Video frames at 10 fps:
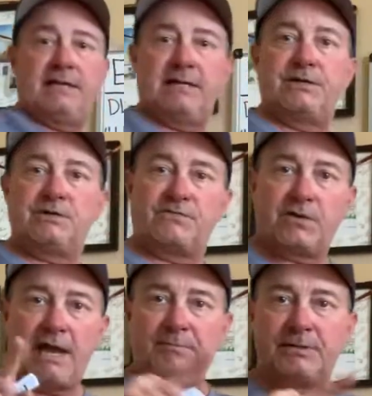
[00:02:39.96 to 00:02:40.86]
in on your
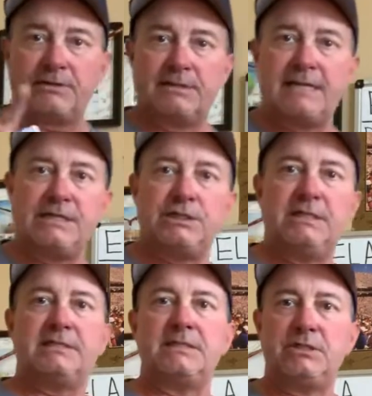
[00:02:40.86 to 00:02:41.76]
vocabulary today
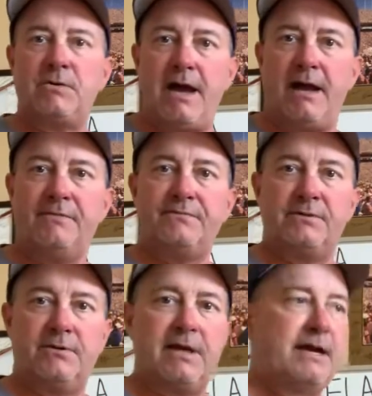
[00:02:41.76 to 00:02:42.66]
sheets that you have.
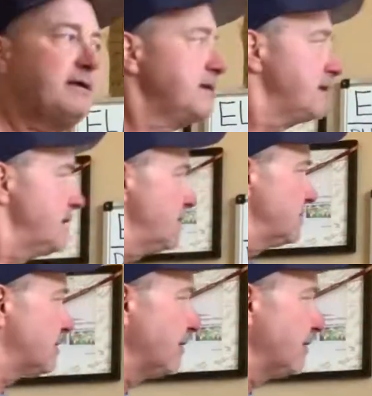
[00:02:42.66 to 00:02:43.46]
Okay? So